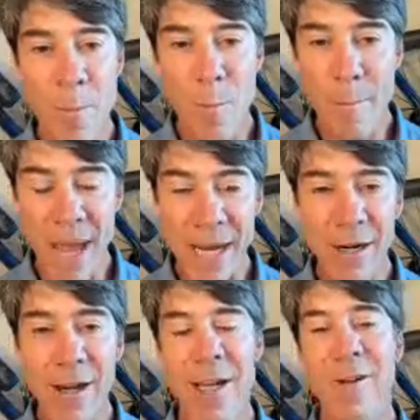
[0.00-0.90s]

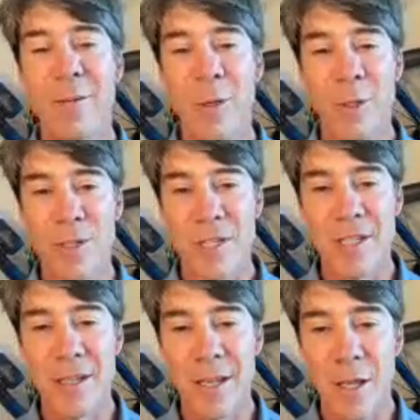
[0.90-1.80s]
better
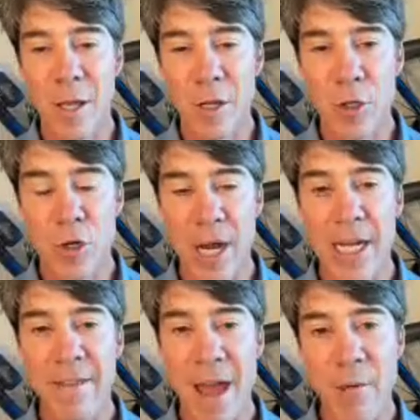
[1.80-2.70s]
intervals
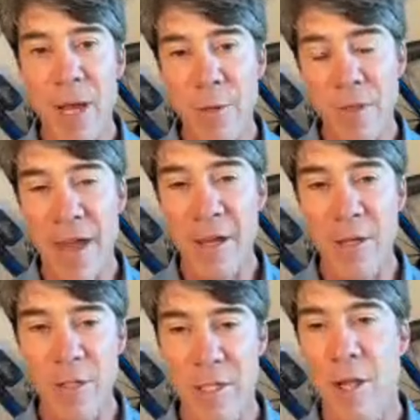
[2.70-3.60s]
training that way without
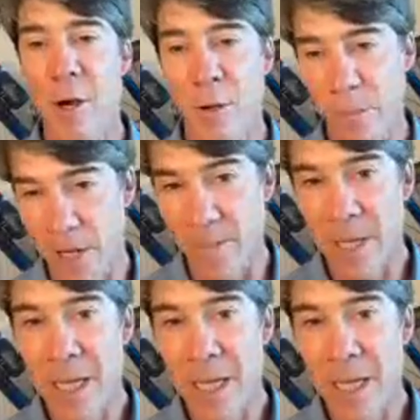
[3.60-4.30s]
using the erg mode.